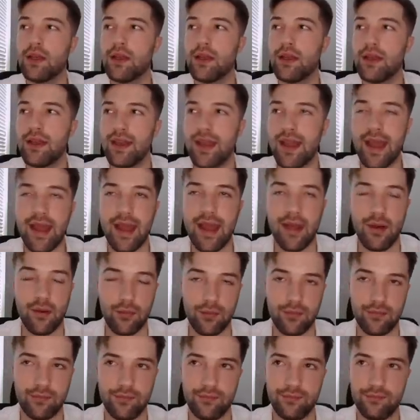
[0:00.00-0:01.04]

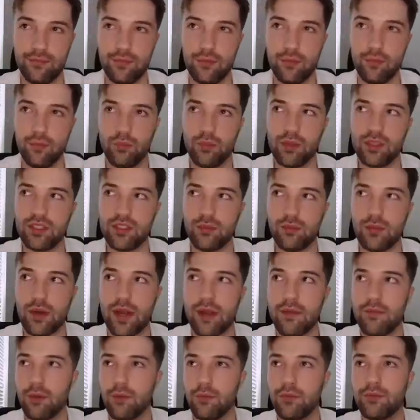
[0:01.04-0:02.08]
Now, what's the
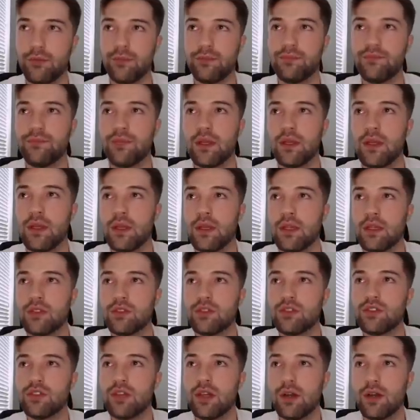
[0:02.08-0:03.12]
right move?
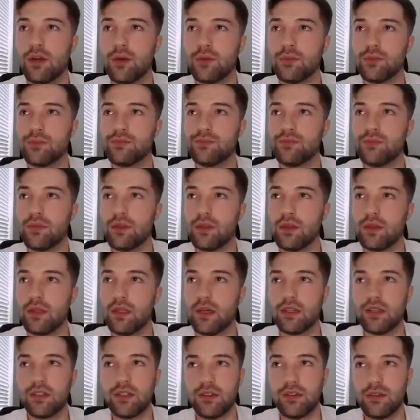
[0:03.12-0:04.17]
So,
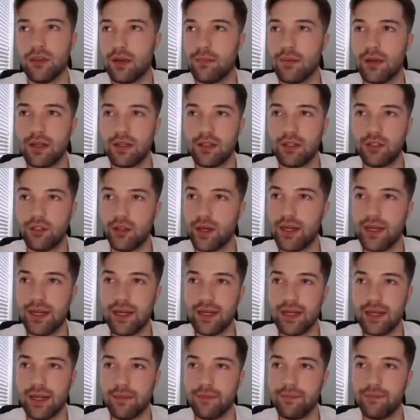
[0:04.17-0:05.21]
I'm not trading
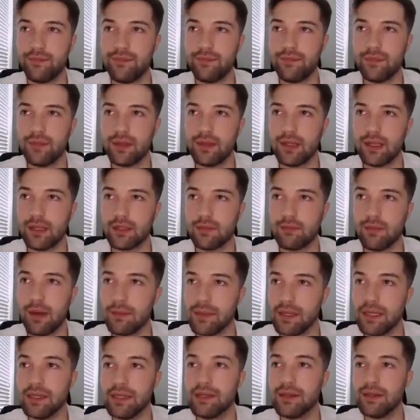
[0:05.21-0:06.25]
again. That was my
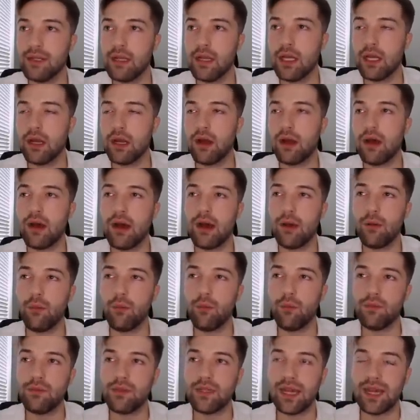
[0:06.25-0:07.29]
B.
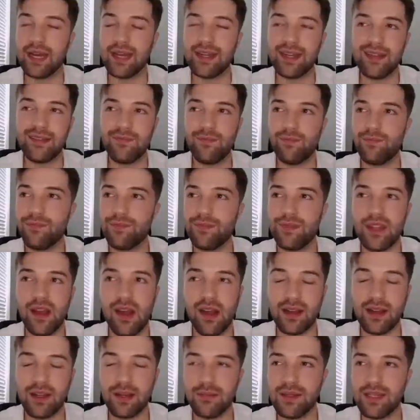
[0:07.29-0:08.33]
Tight end,
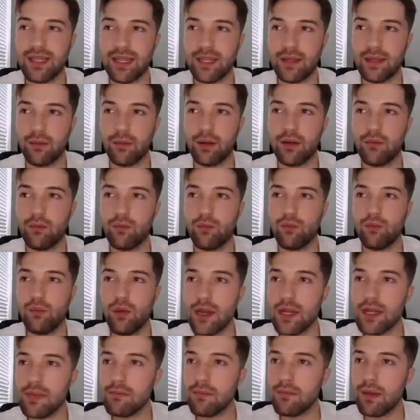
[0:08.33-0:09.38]
not going to be taking one.
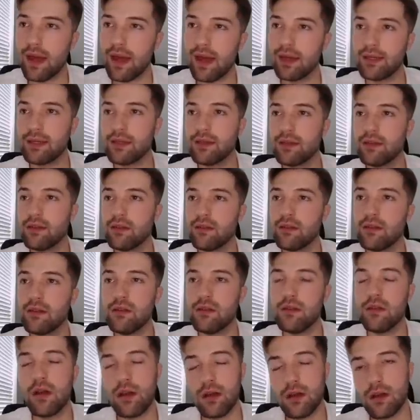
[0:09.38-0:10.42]
Running back,
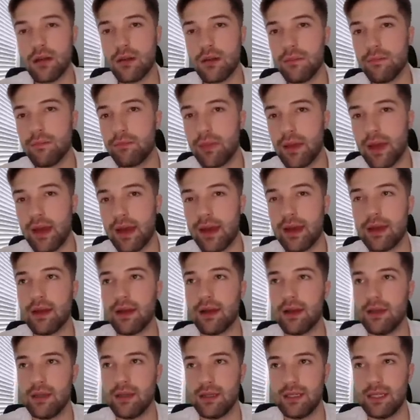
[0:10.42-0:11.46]
not a bad
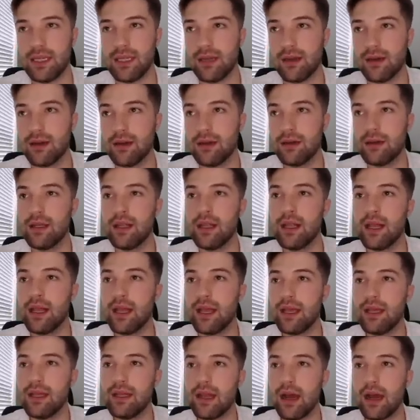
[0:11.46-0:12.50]
idea.
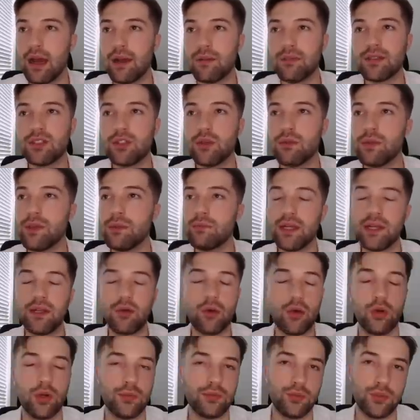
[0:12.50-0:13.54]
And I'm assuming Blake
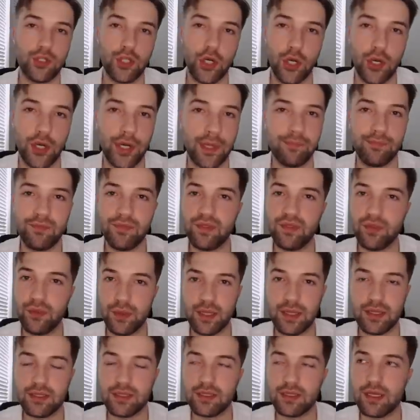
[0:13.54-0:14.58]
Corum's returning for
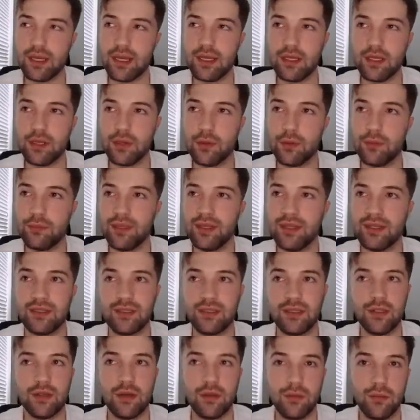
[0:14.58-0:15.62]
this. I do.
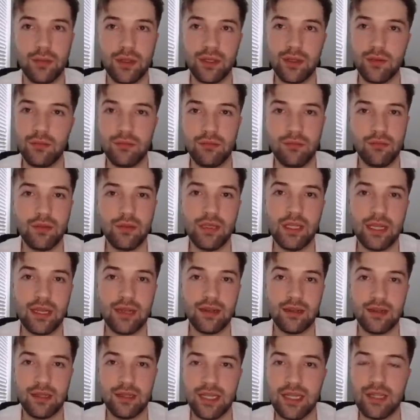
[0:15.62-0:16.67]
Because, you know, when you
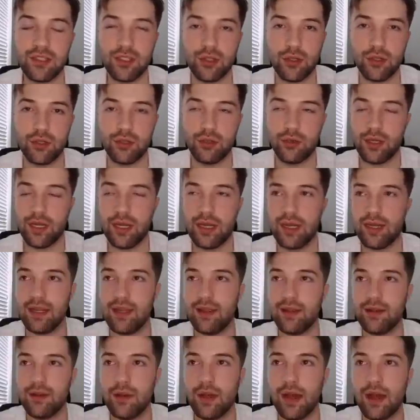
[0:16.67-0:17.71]
get knee surgery
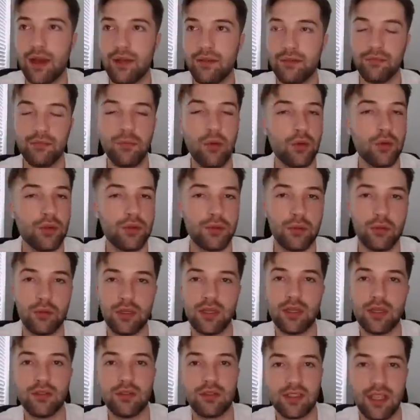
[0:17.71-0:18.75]
and you have multiple
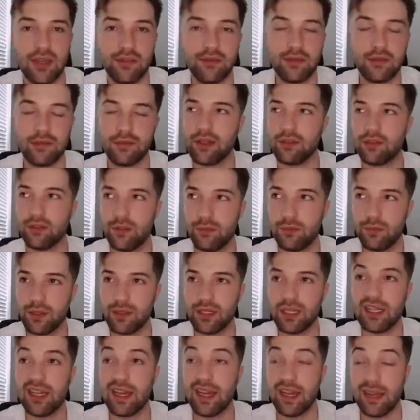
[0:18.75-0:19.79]
years left of
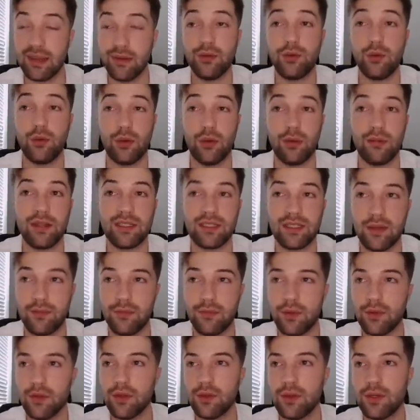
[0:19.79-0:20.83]
eligibility and your quarterback's there
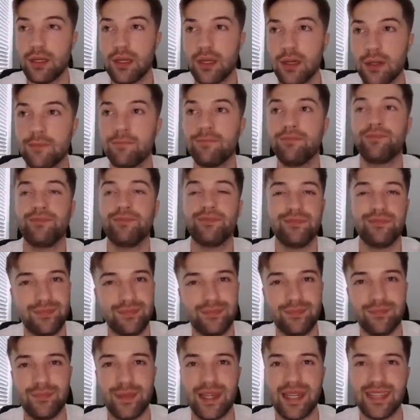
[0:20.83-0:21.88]
for another year,
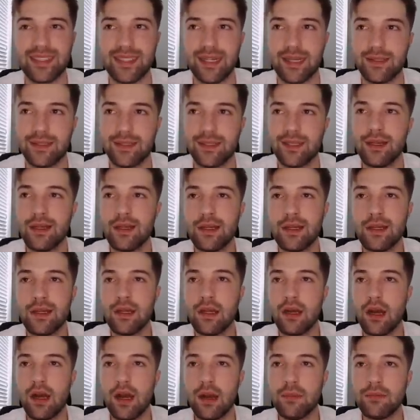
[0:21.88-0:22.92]
makes sense.
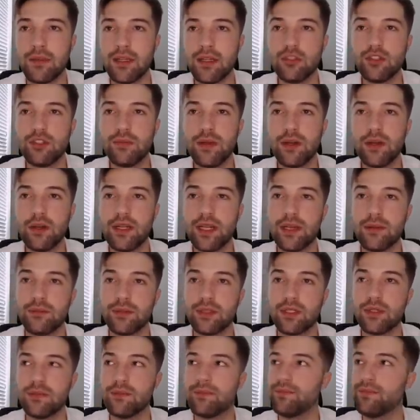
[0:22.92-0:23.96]
I'm going to go Jahmyr
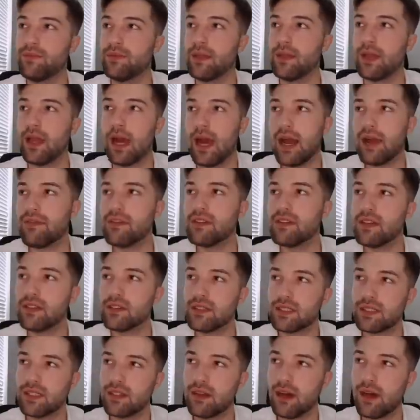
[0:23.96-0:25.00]
Gibbs. I haven't done
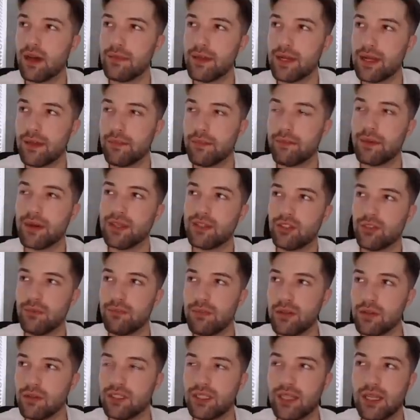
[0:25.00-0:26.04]
this in a hot minute, but
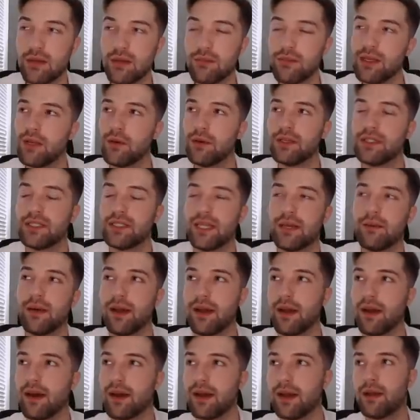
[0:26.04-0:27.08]
Jahmyr's going to be going
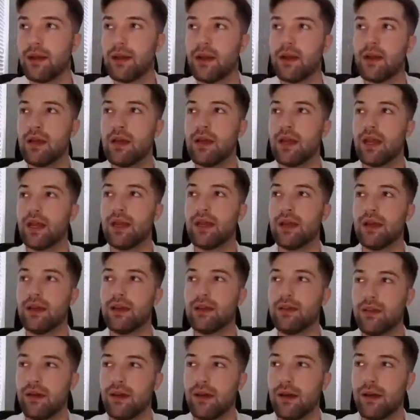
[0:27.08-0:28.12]
semi-high
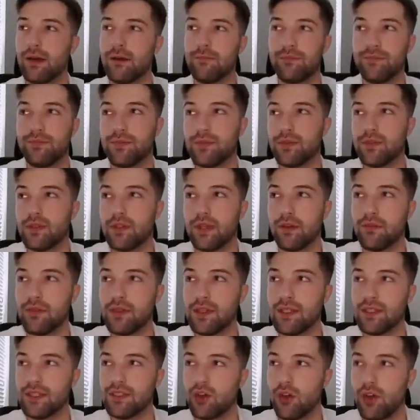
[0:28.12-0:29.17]
and
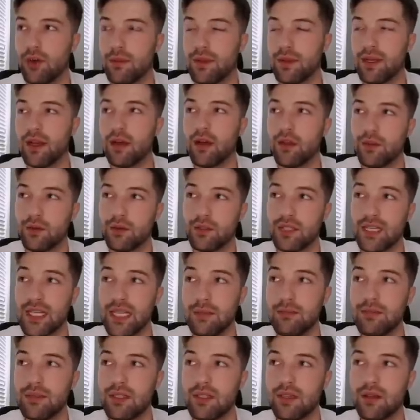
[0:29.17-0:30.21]
definitely disarming other
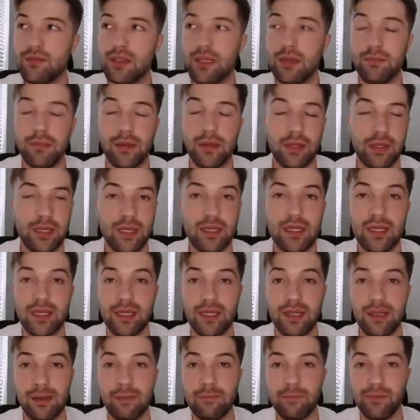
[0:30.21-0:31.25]
teams of the ability to
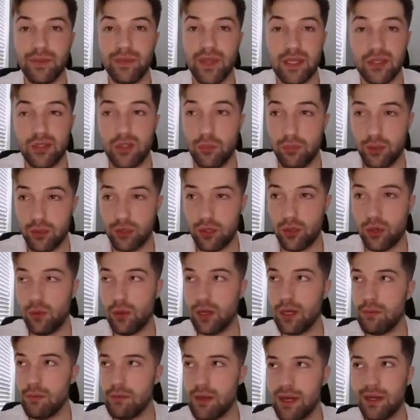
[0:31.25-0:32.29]
get a superstar
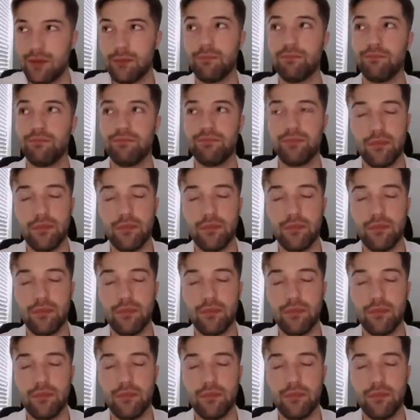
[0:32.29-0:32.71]
running back.